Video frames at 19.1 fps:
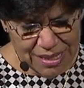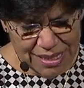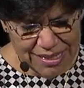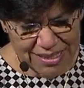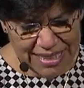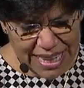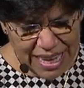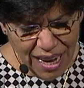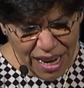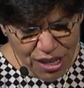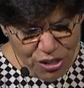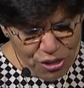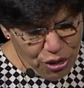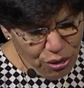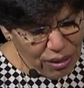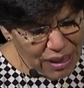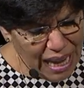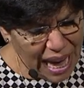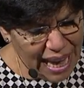is the
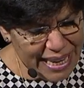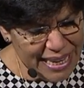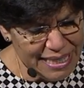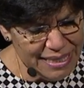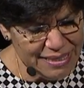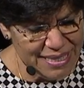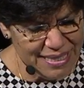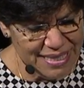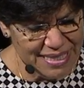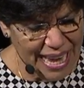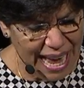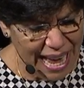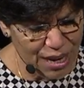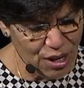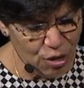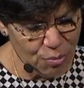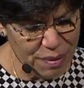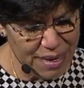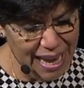underlying
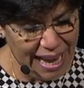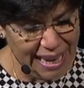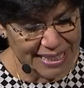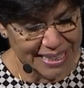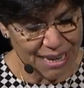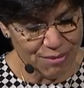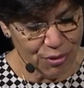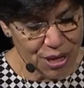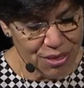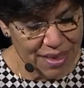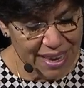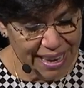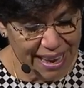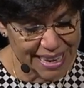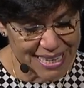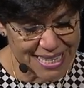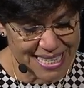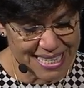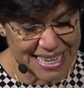desire behind everything
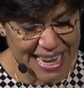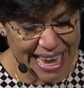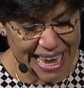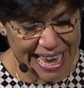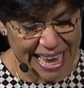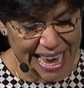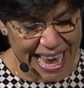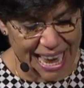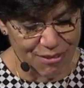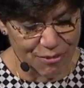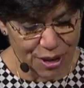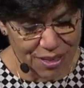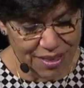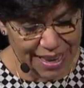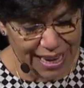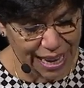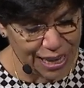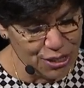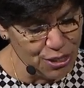I say,
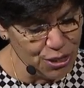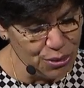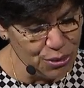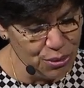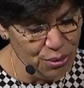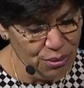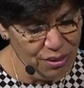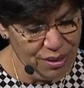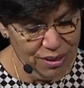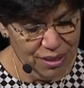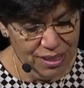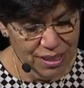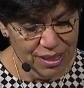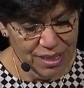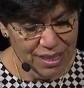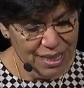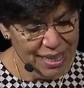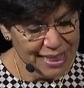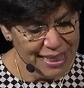everything I do,
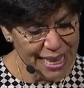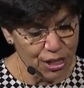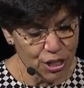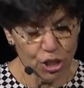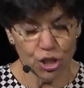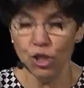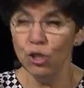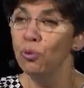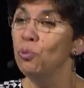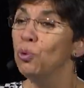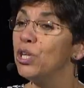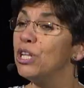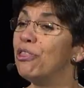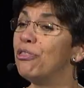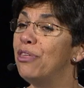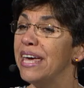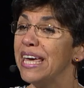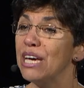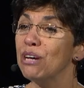that you would
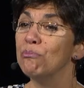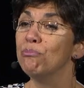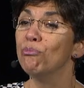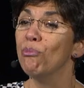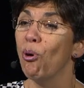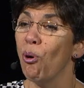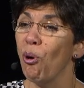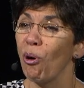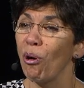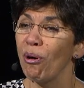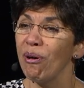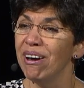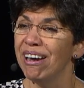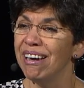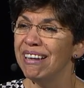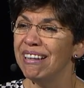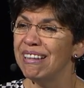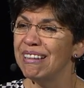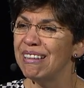think more
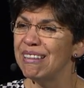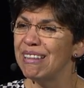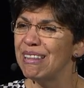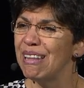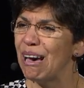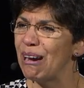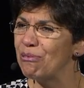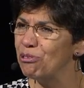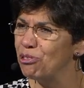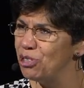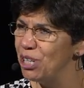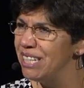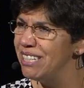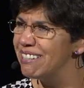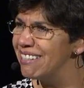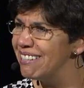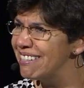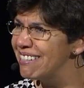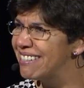of
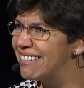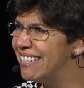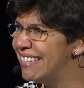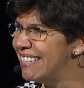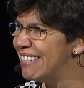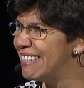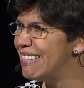Jesus?